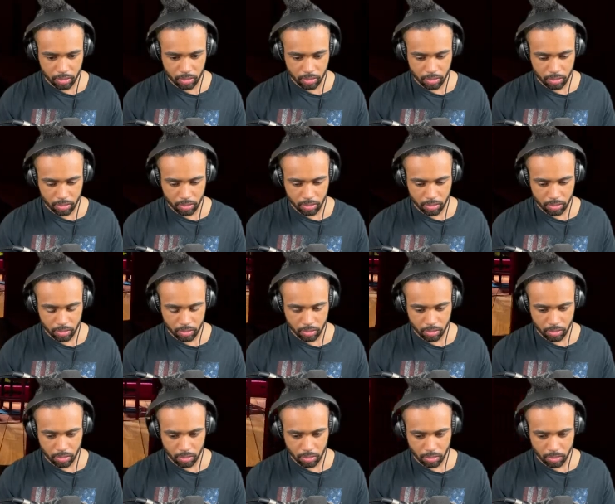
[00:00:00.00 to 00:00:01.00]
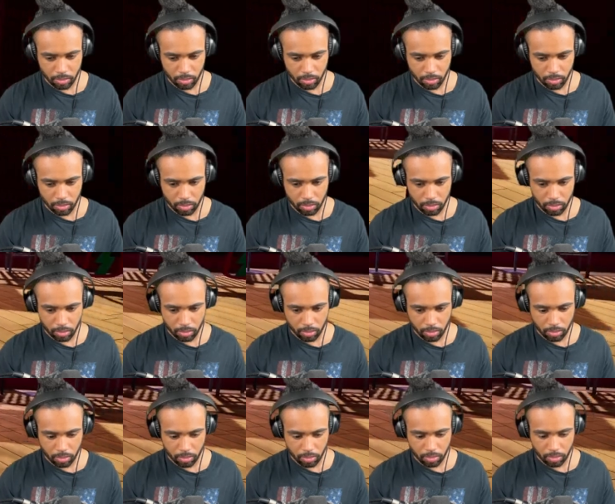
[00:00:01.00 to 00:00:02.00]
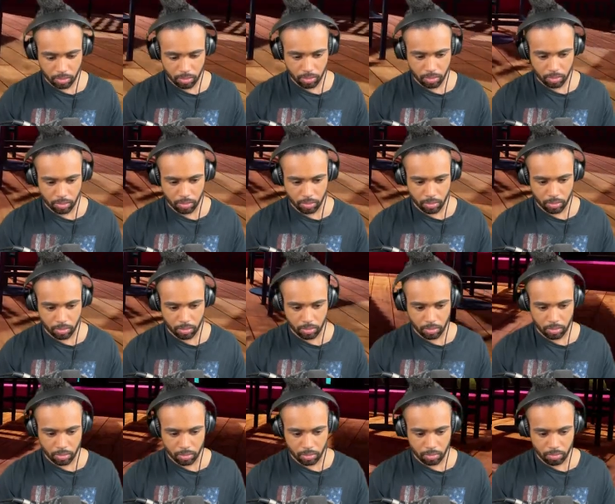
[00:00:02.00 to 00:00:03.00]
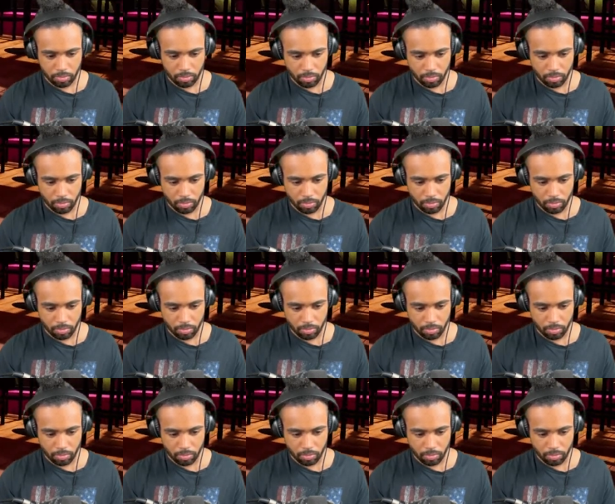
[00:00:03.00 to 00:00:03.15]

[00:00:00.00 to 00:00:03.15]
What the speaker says: (silence)